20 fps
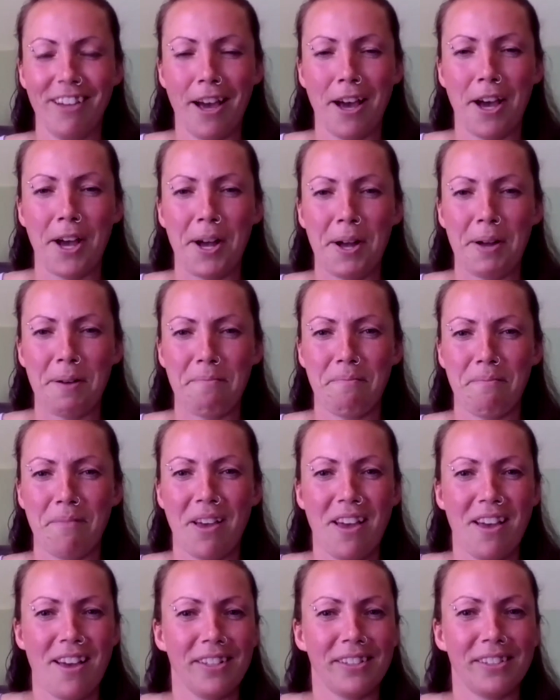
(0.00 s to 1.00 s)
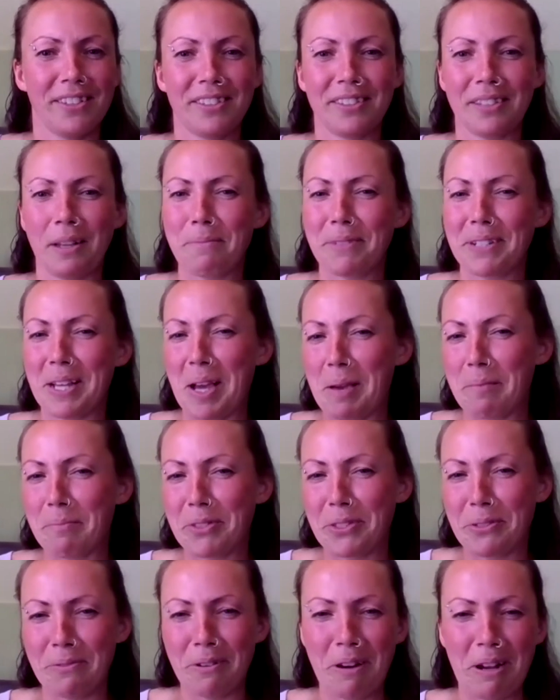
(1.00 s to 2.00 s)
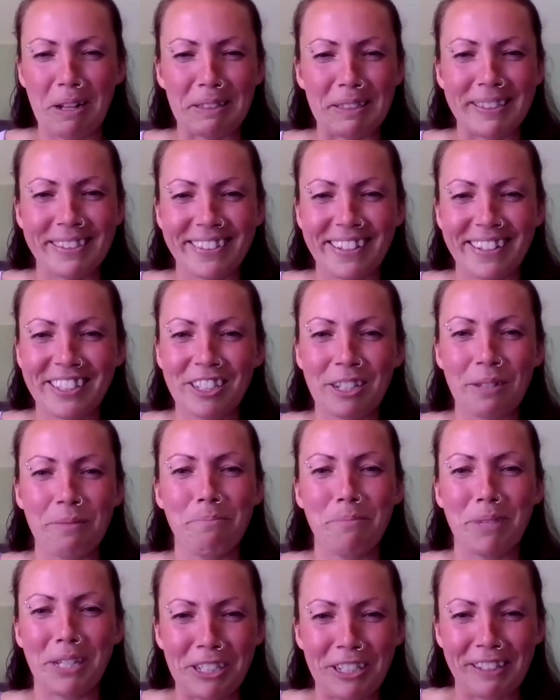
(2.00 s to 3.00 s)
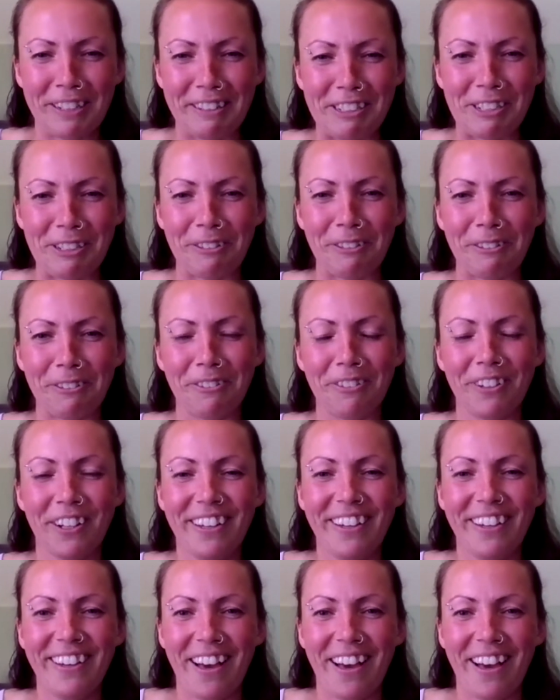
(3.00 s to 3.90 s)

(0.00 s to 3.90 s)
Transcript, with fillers: Um, sometimes we're on such a mission to